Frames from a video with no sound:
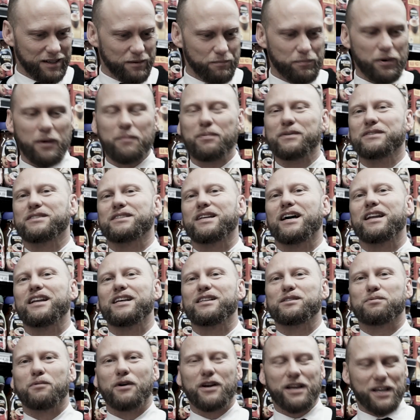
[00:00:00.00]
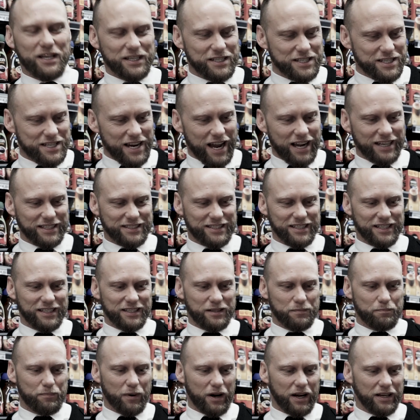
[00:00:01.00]
Proper studies were
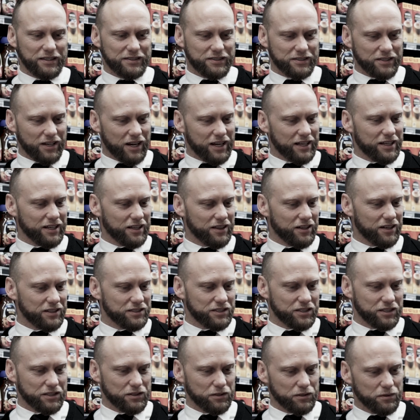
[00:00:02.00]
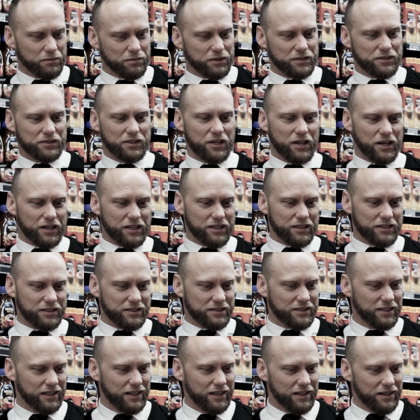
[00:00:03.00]
conducted by psychological researchers.